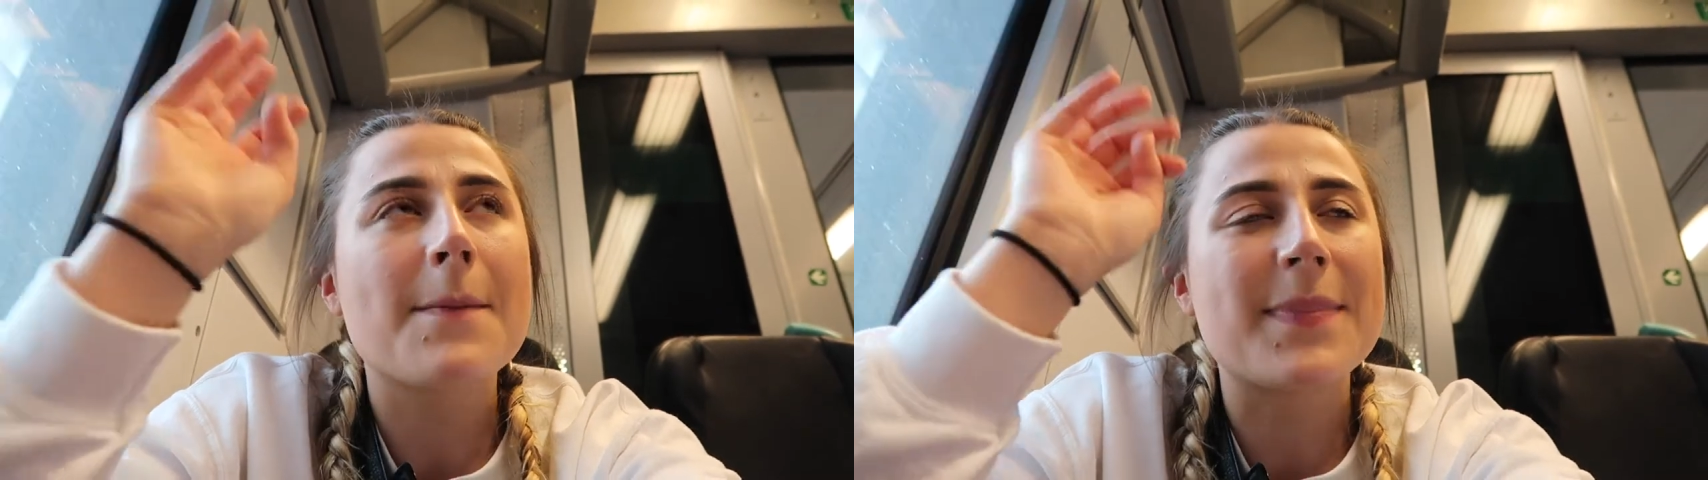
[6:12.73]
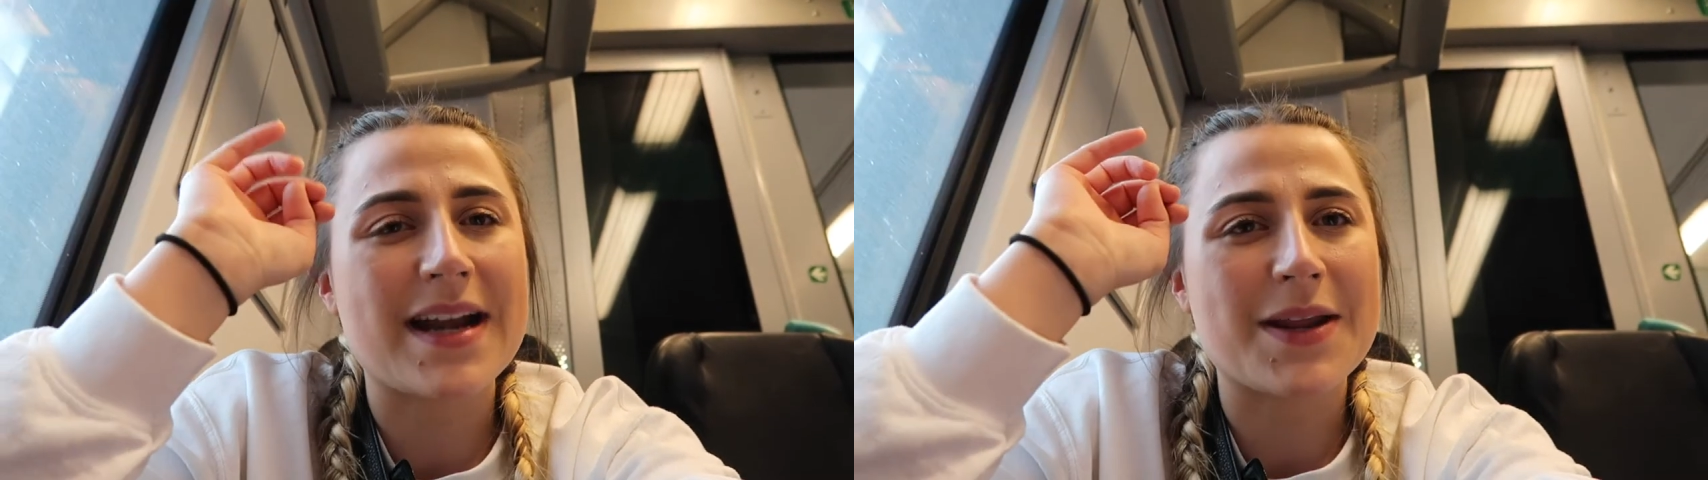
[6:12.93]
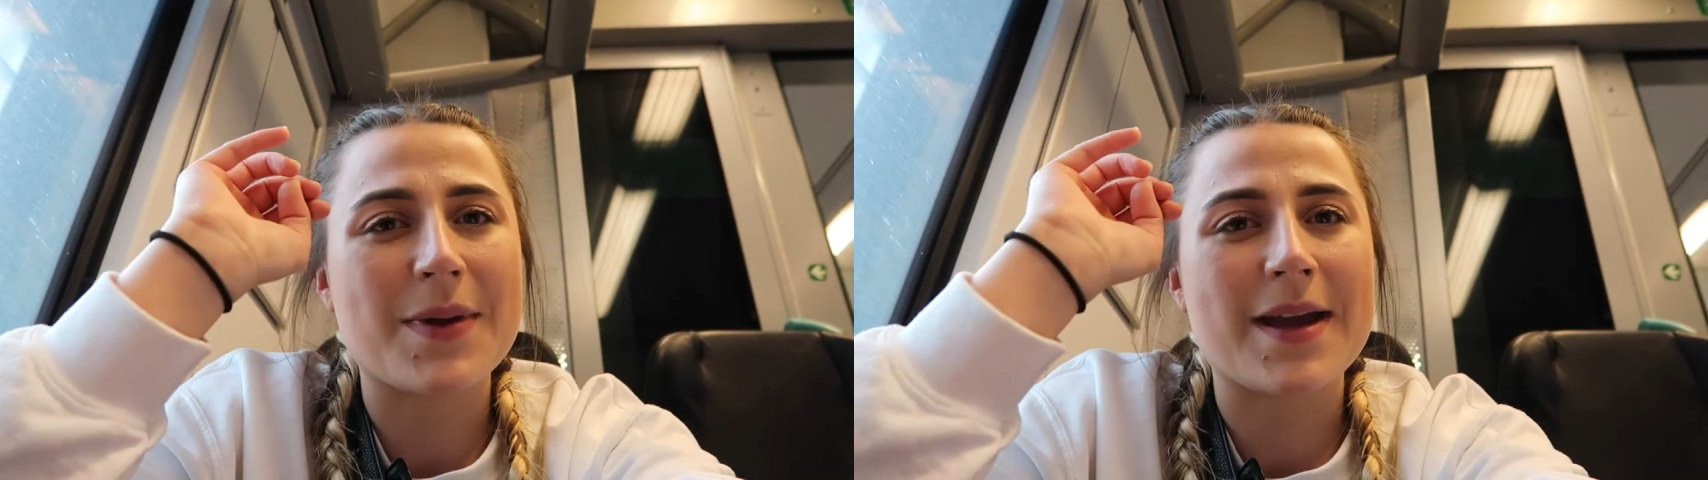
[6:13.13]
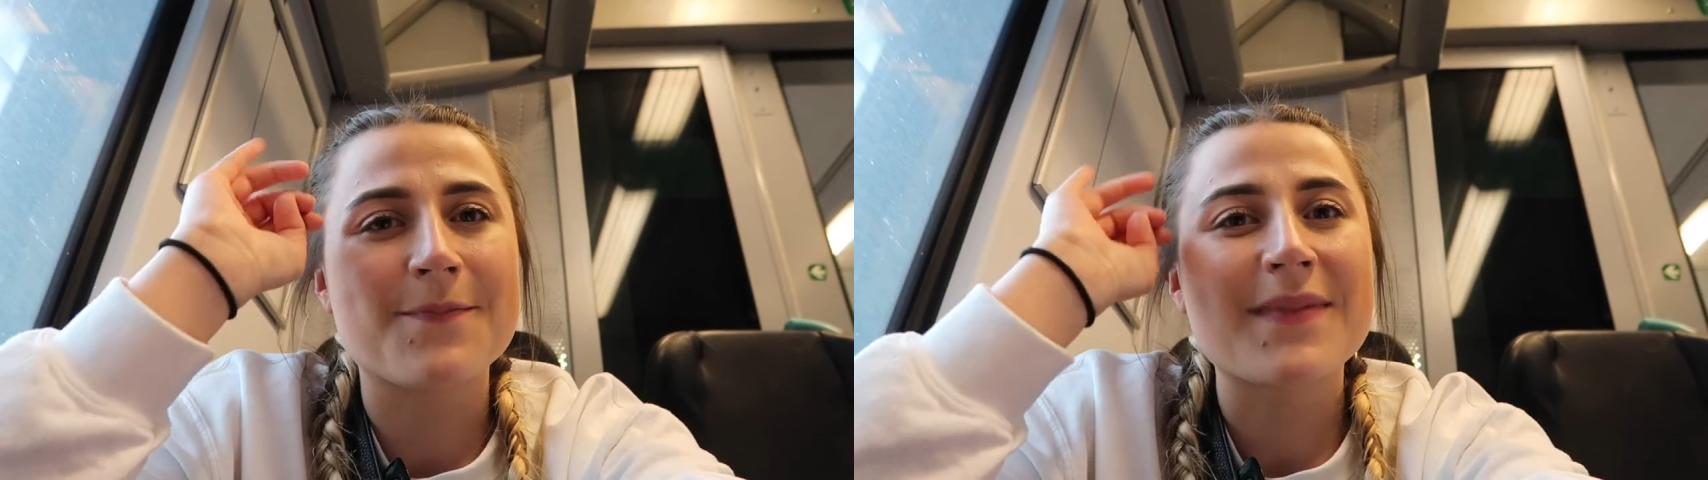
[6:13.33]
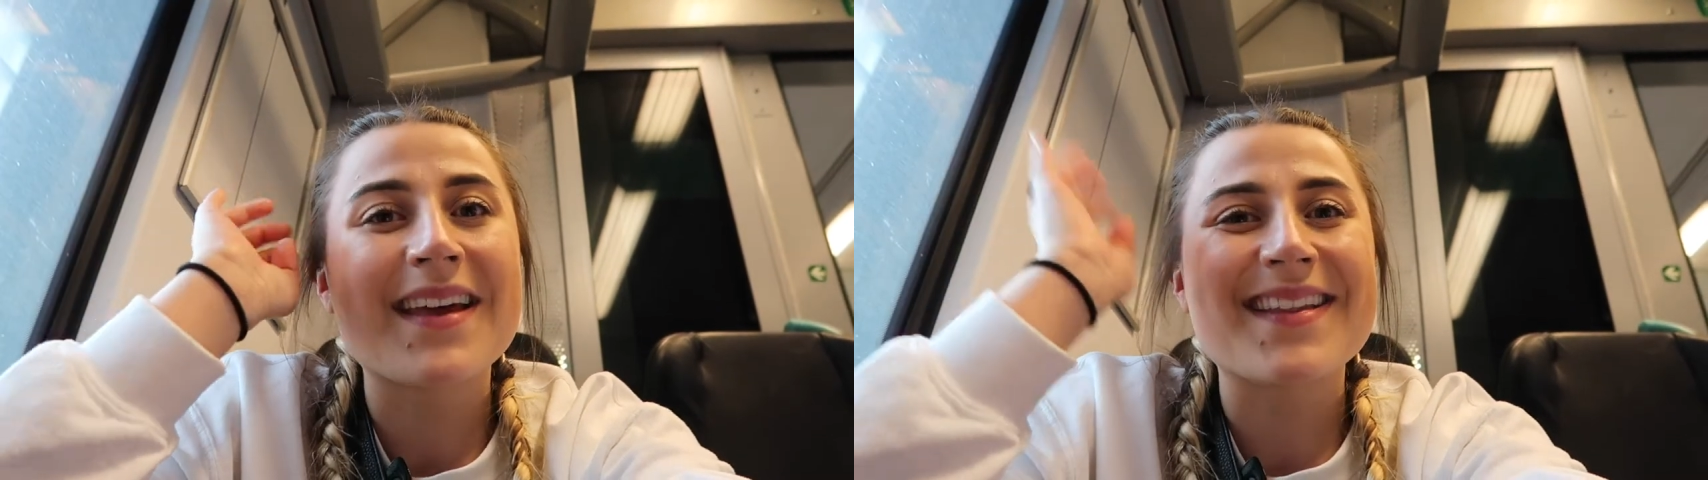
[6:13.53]
But anyway,
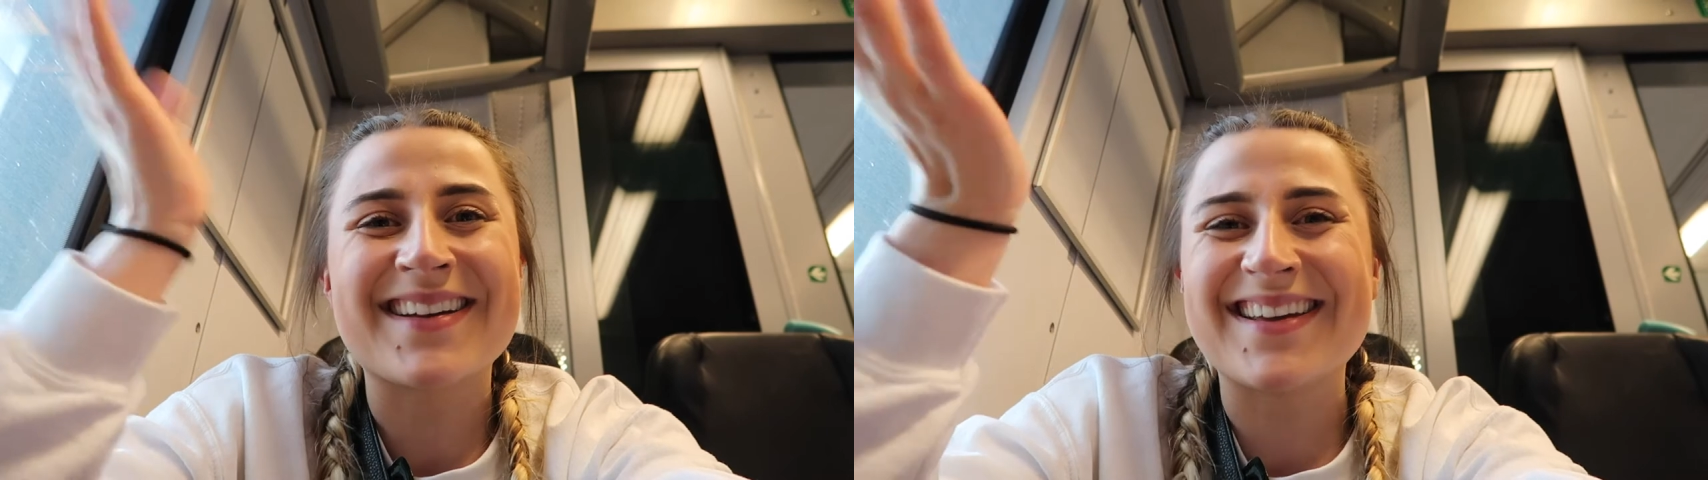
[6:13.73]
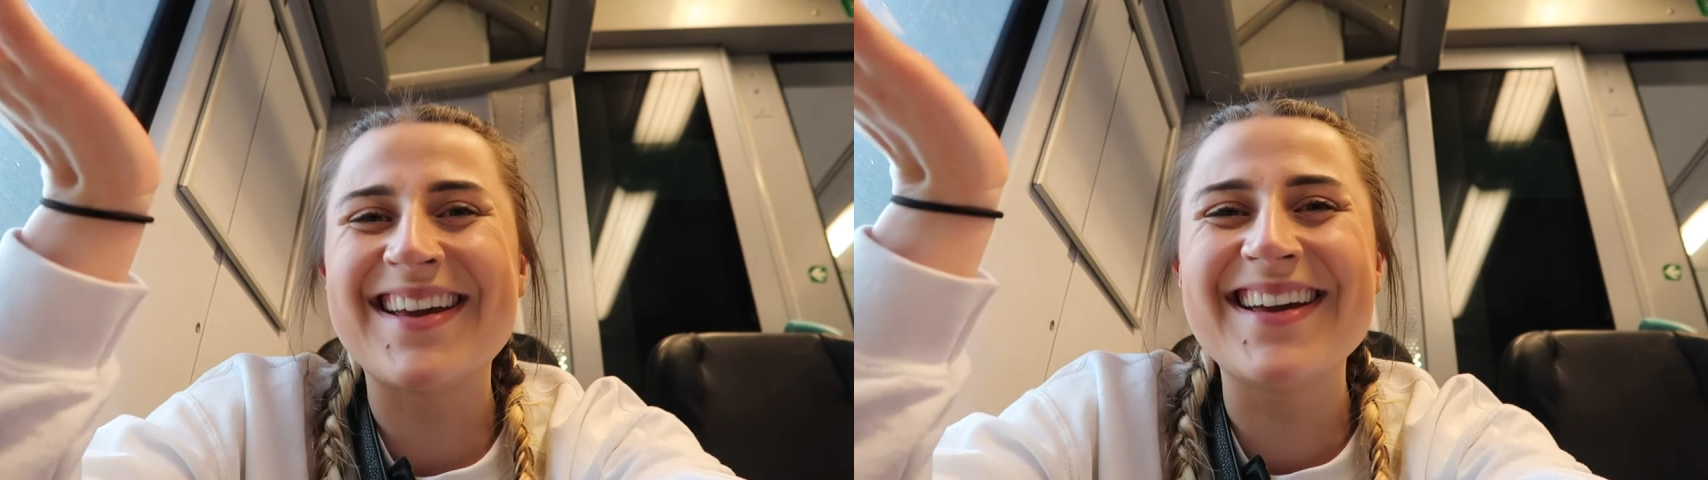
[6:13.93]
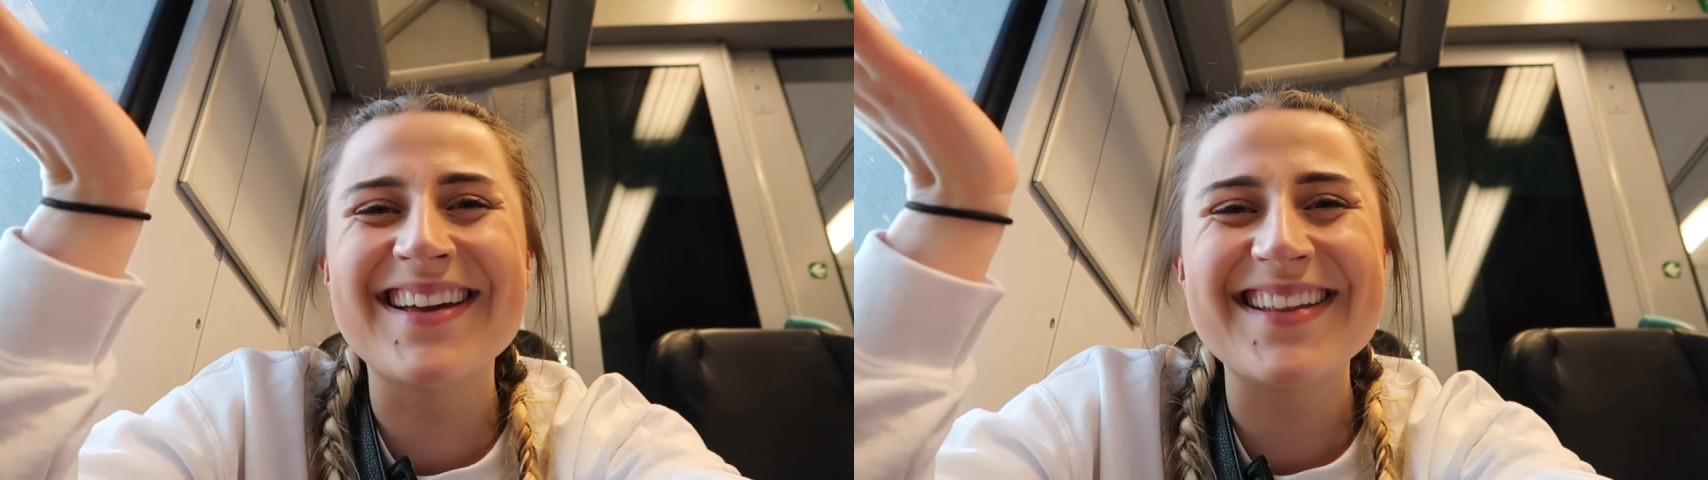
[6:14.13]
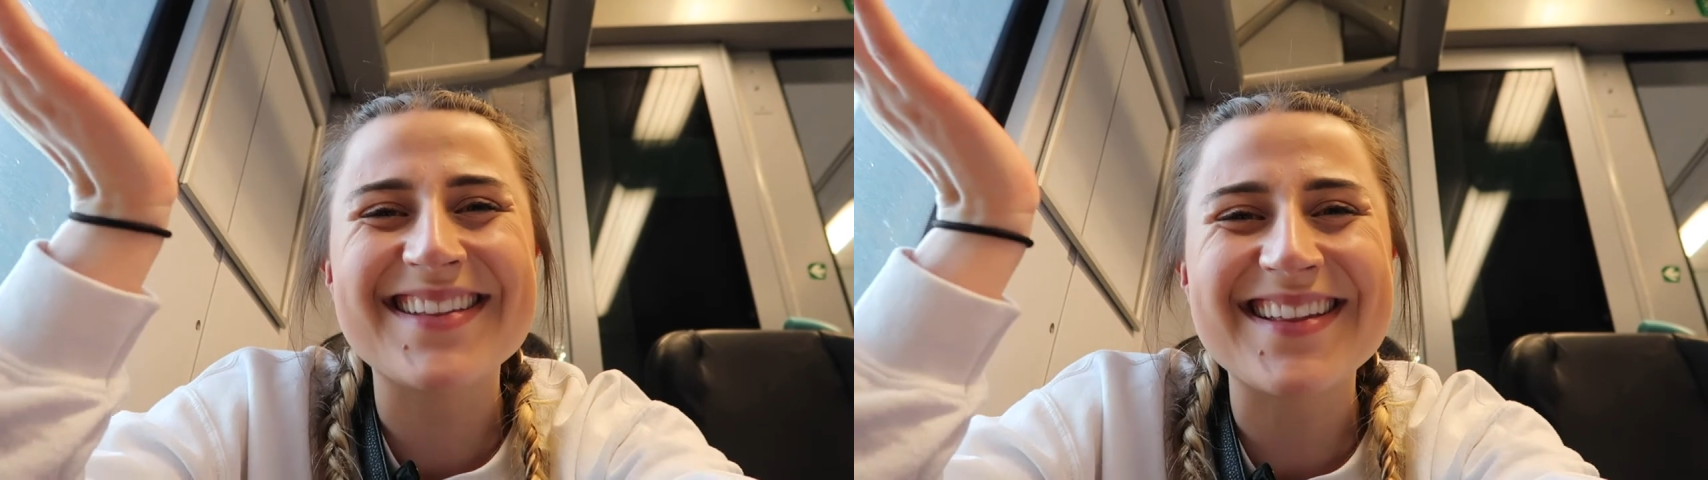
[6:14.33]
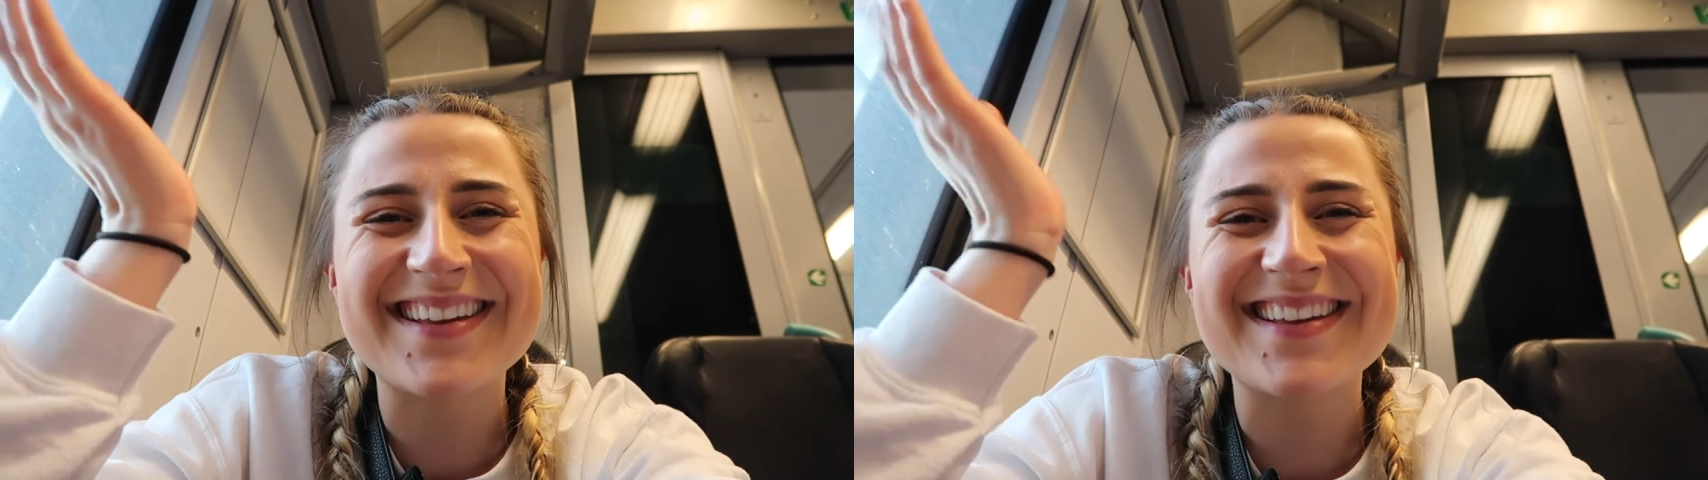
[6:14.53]

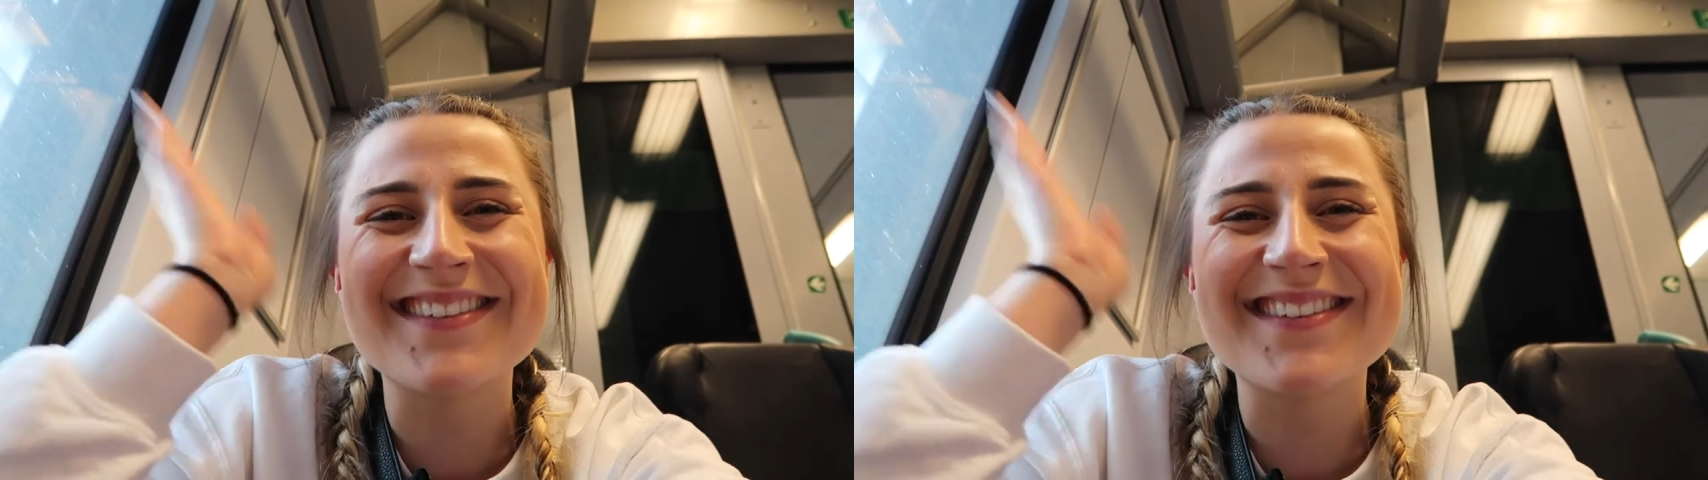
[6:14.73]
thank